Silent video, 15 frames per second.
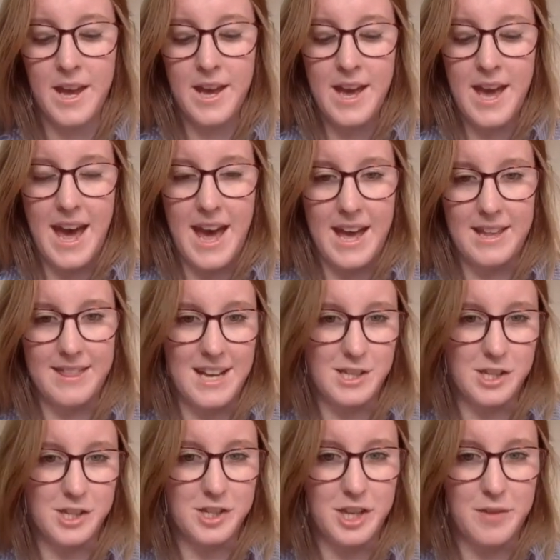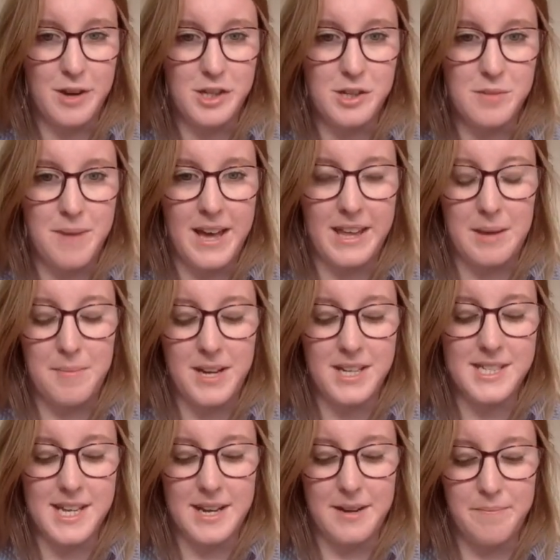and that's usually around your belly
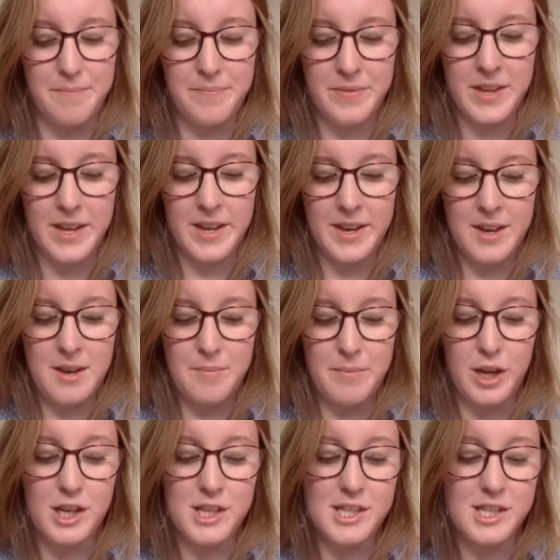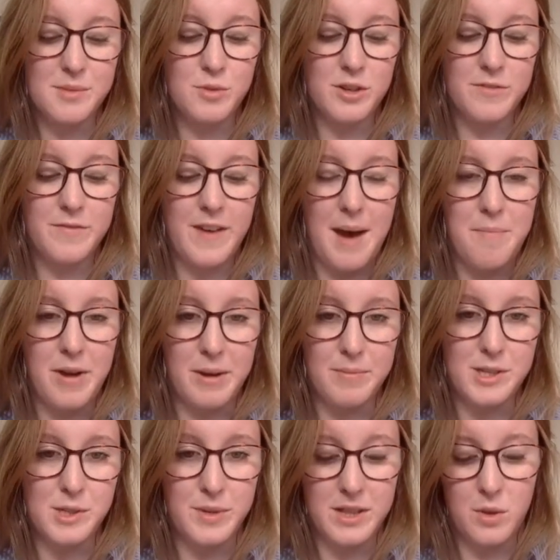button. Because there's more fabric
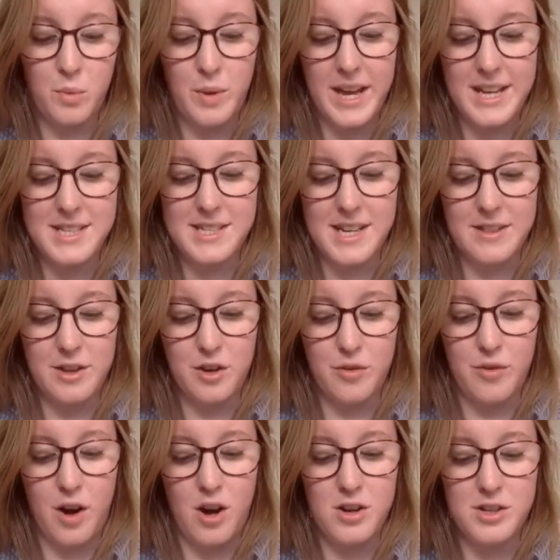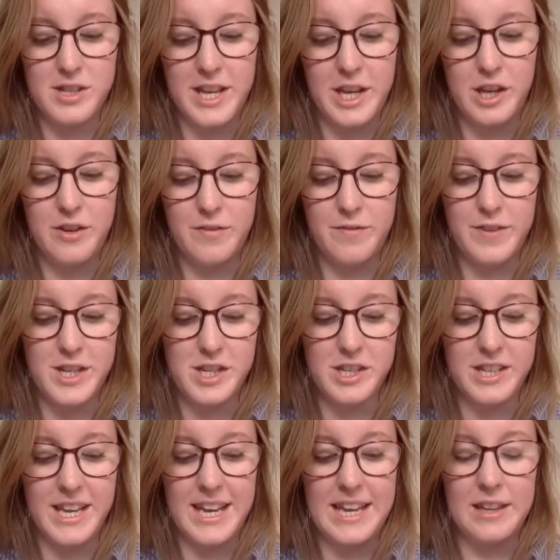between the waist and the crotch, they
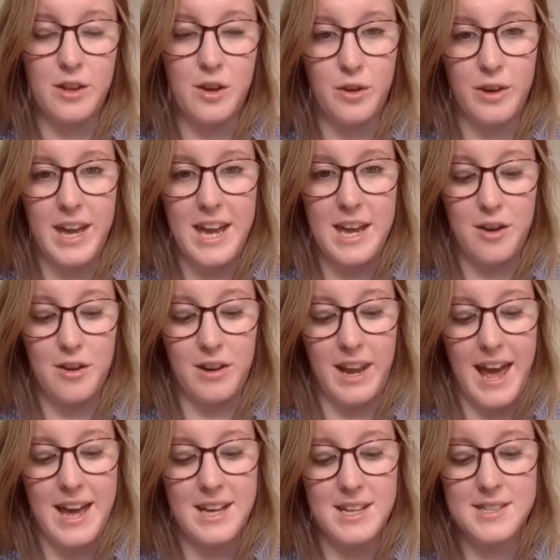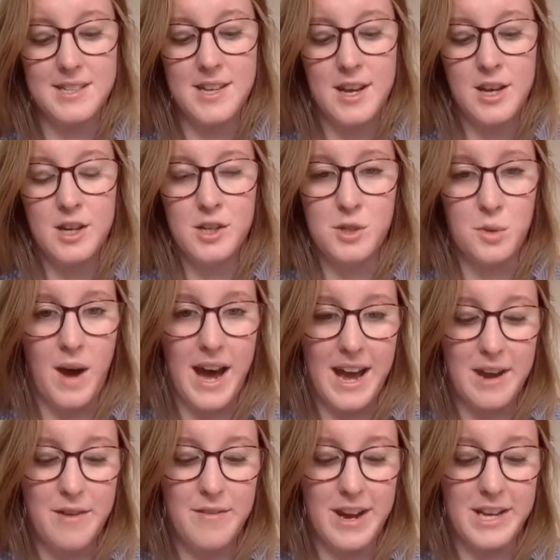visually elongate your legs, so
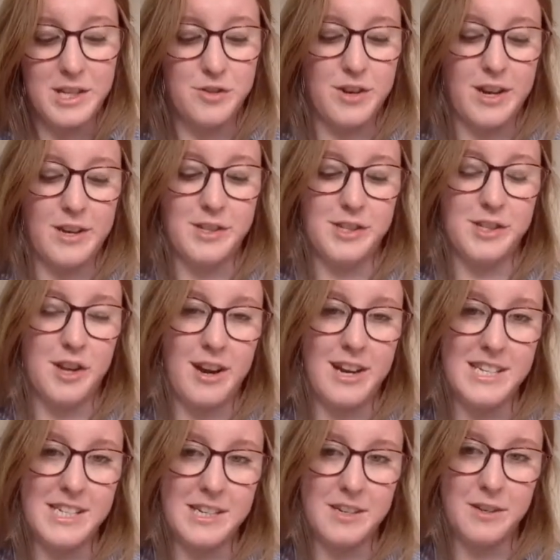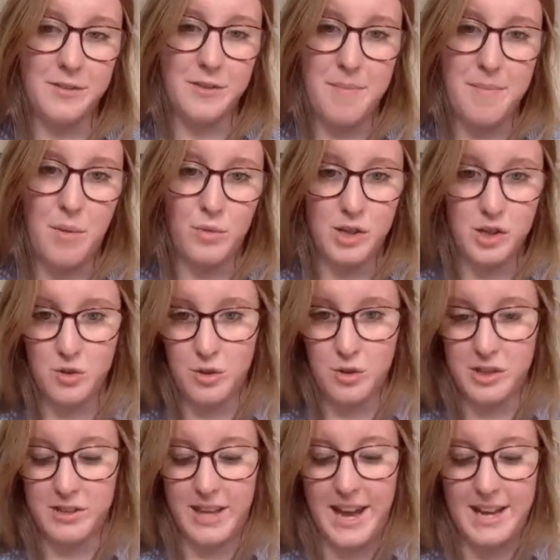high rise trousers are ideal for men with
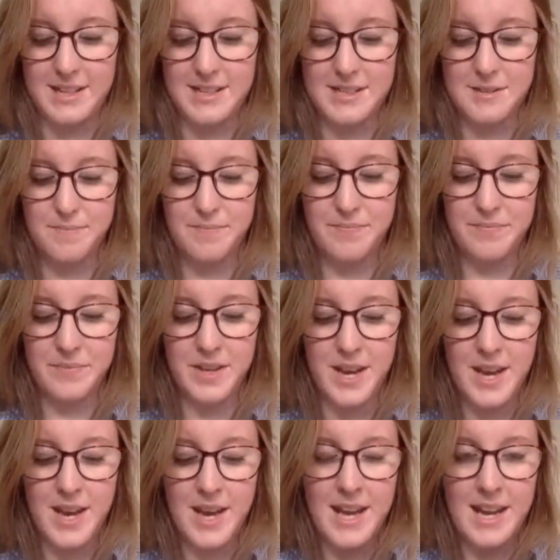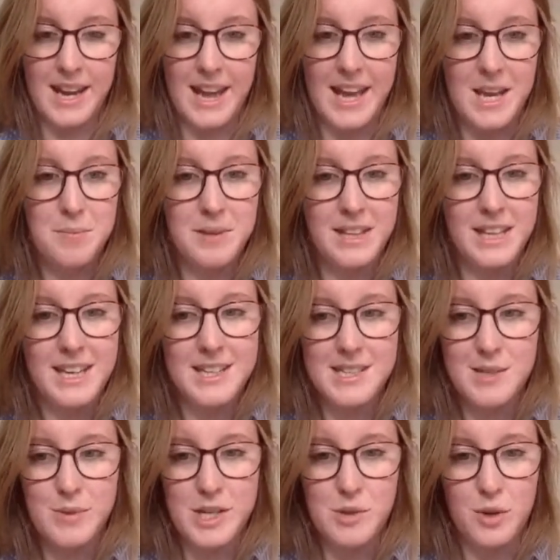shorter legs. Like
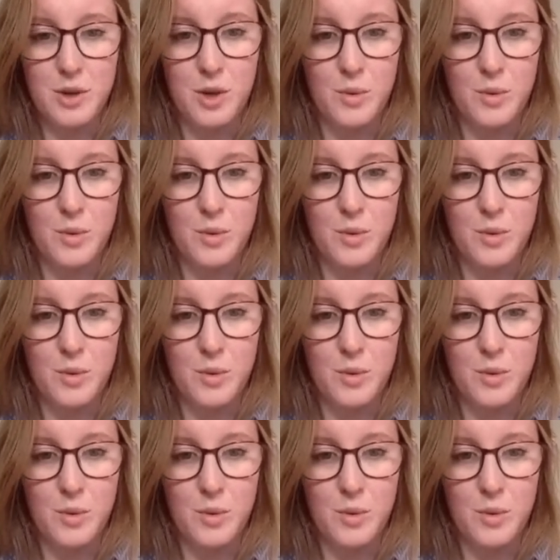pleats, which we'll go